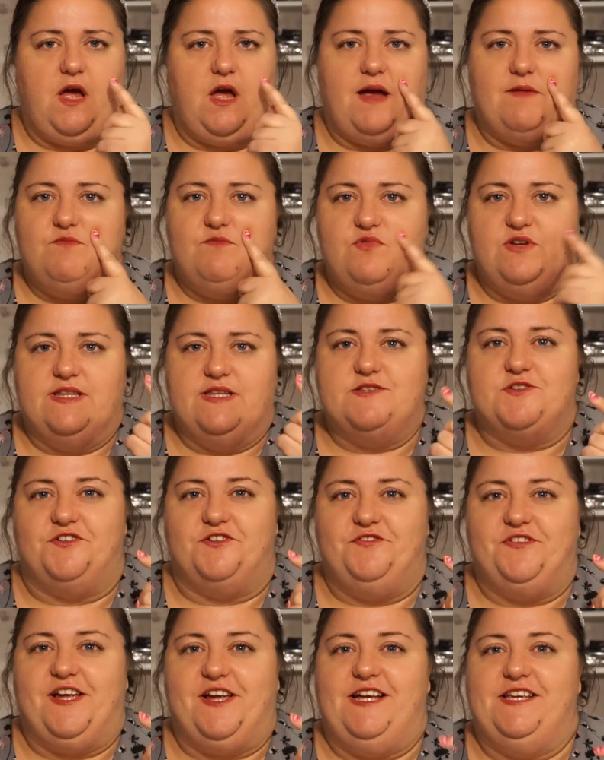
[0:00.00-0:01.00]
I'm really sorry
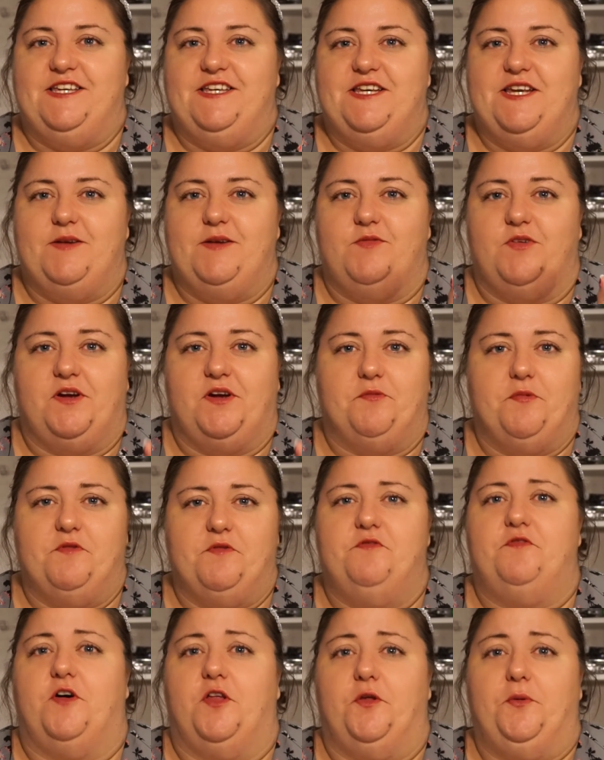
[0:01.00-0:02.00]
for getting your name wrong. I've been
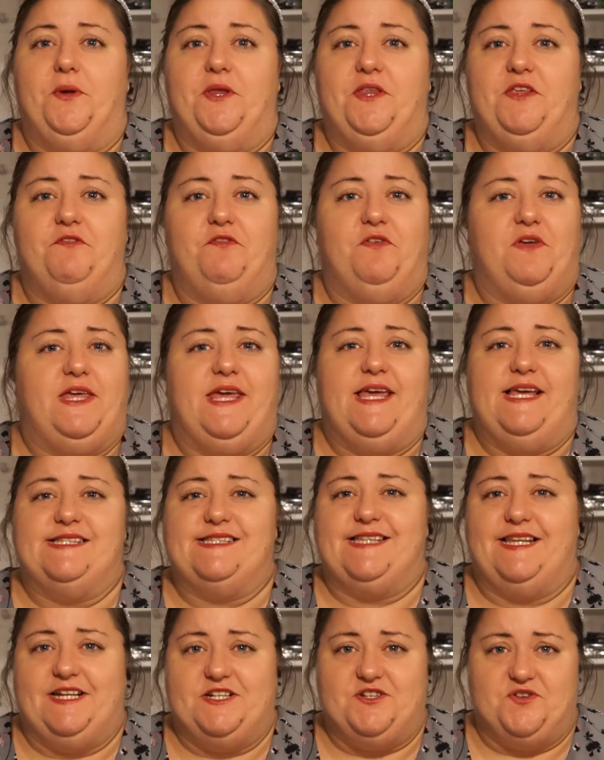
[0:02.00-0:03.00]
following you for
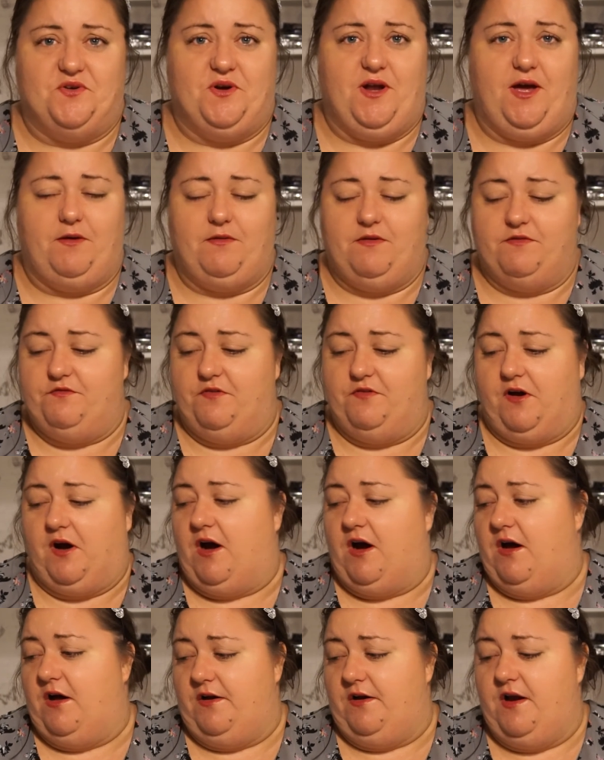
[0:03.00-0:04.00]
years and I don't know how I've
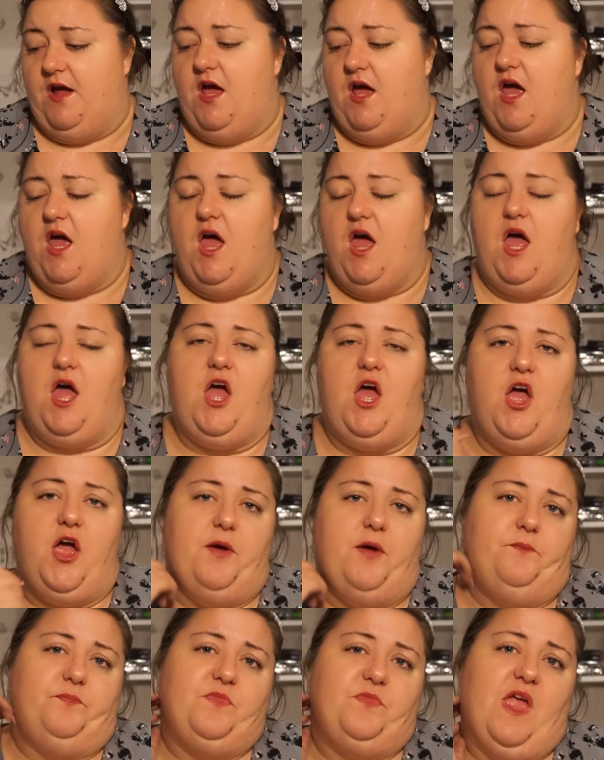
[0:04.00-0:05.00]
forgotten.
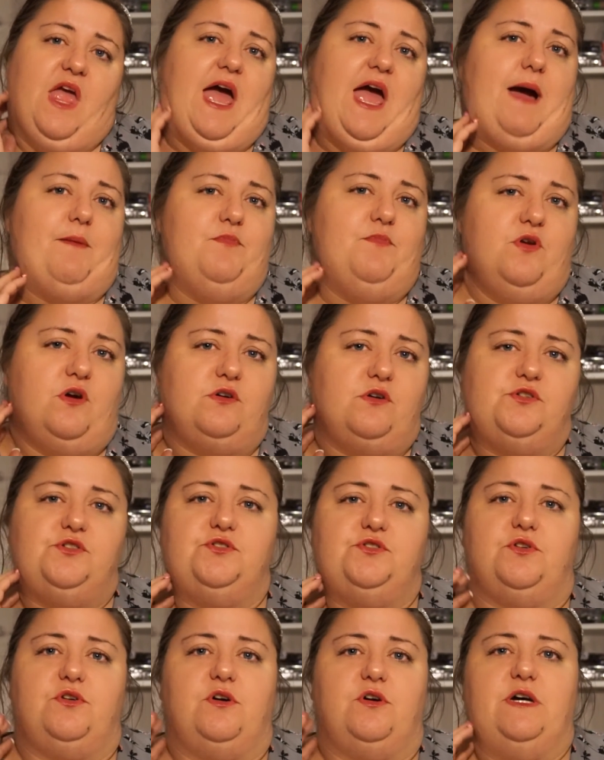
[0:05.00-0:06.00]
I'm not
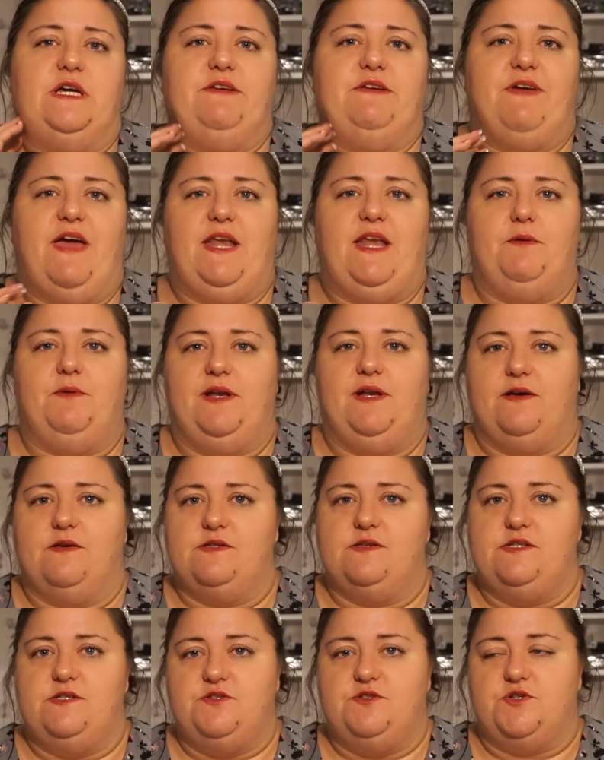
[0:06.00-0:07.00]
sure if anyone
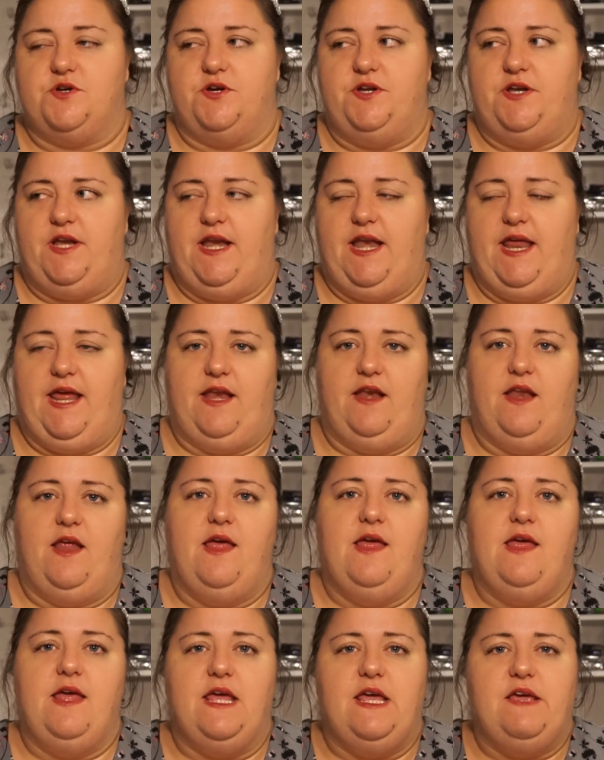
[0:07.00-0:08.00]
else is joining in.
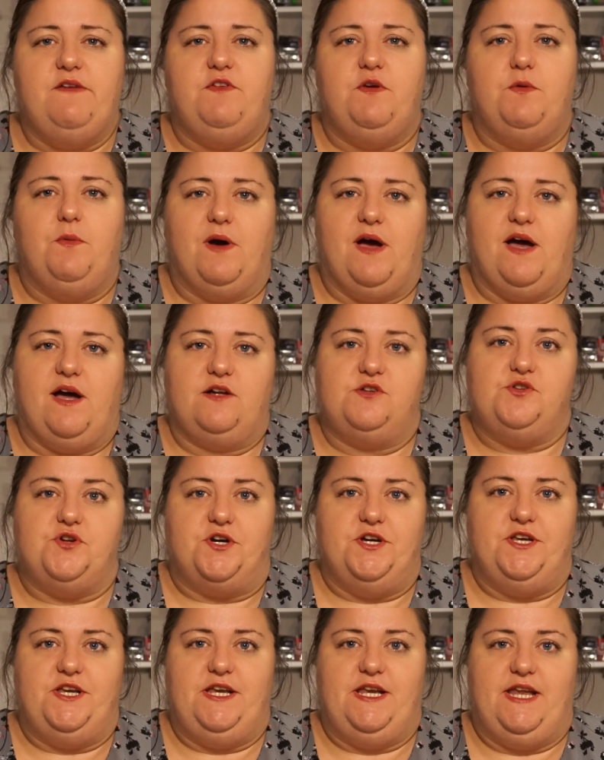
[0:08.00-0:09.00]
If you are
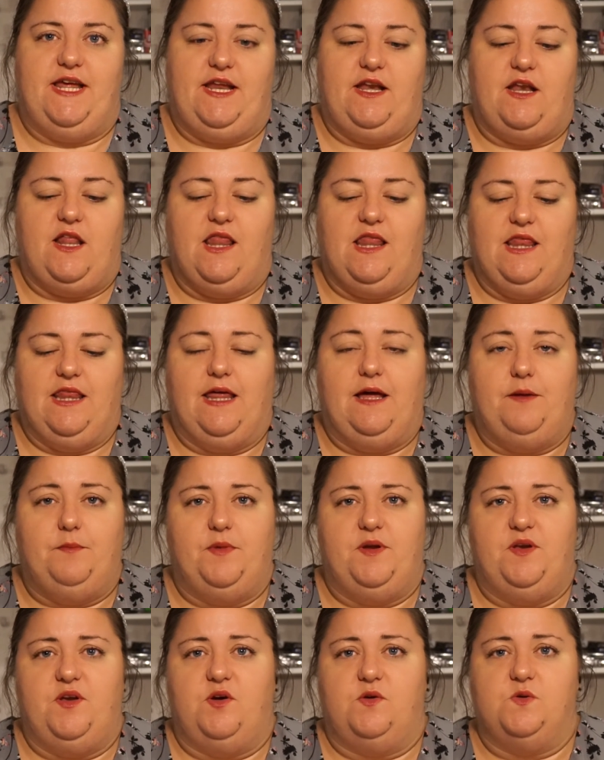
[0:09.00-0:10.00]
joining in, let
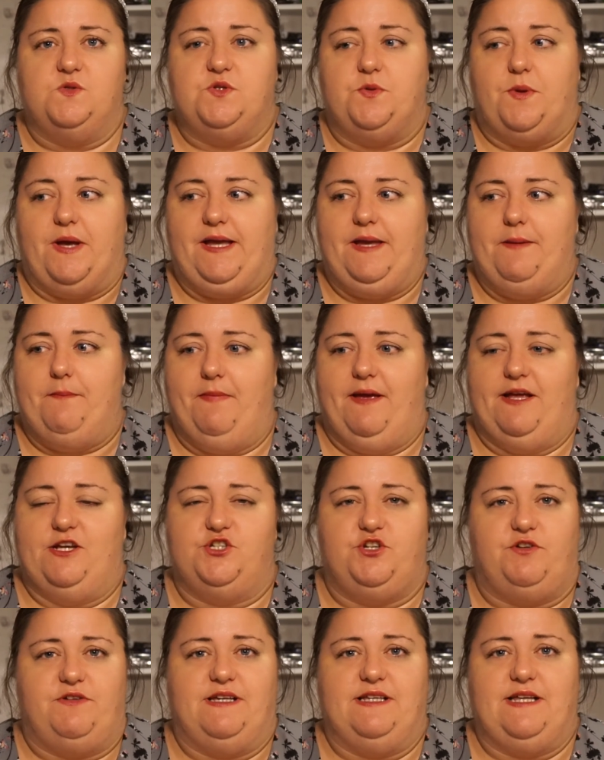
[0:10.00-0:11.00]
me know so I can make
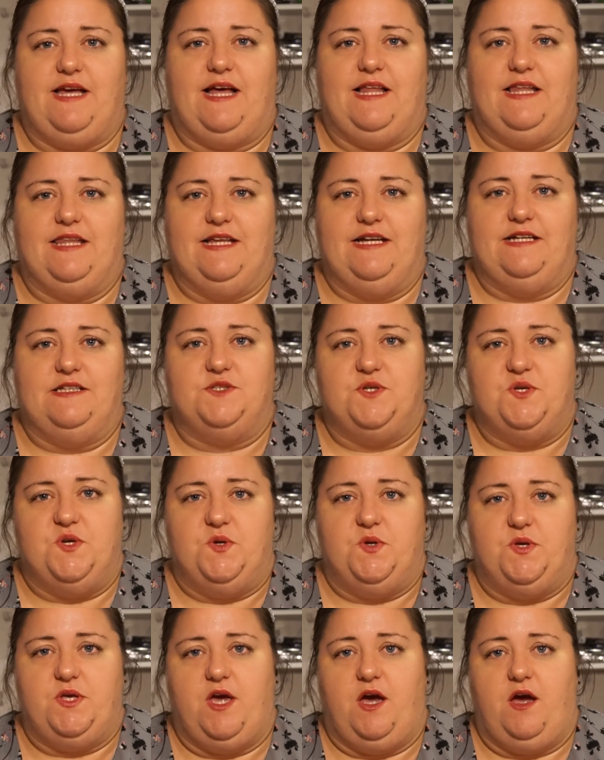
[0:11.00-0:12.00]
sure I'll link to
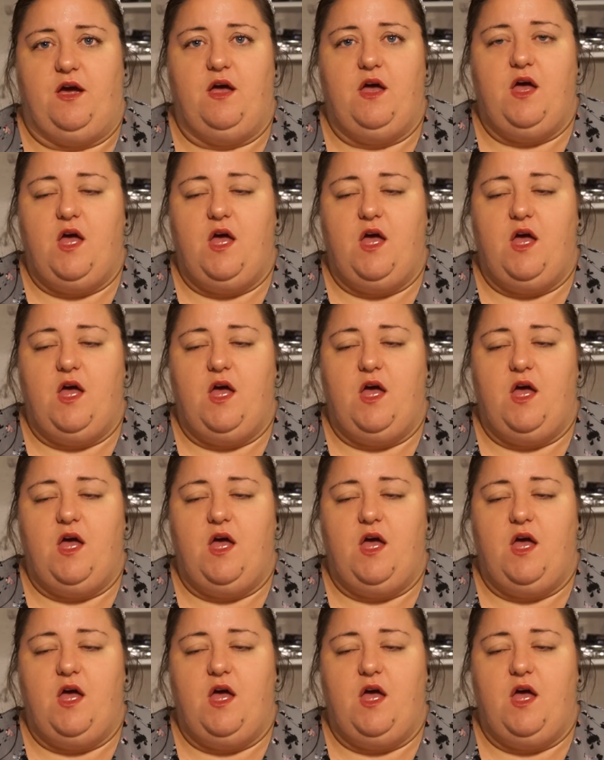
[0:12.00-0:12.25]
you.